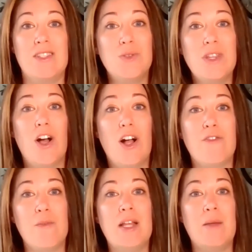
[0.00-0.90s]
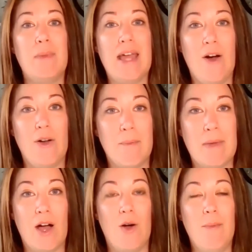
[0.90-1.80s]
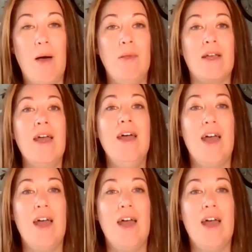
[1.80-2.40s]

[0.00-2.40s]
It's really hard for me to be out in public